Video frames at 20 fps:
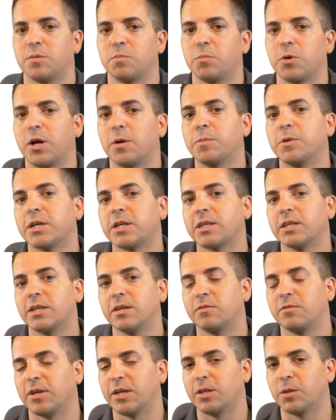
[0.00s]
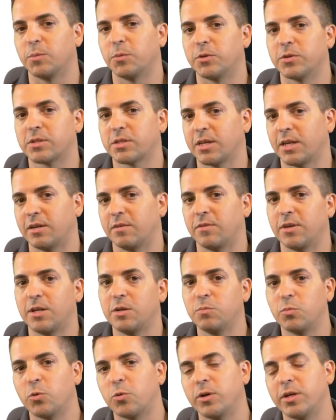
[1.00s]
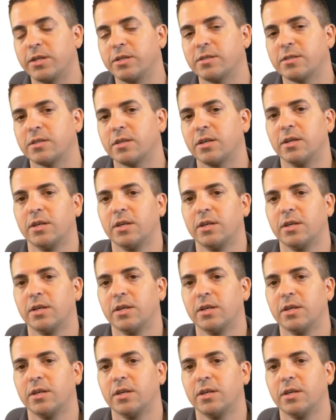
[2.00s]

publicly available set of endpoints,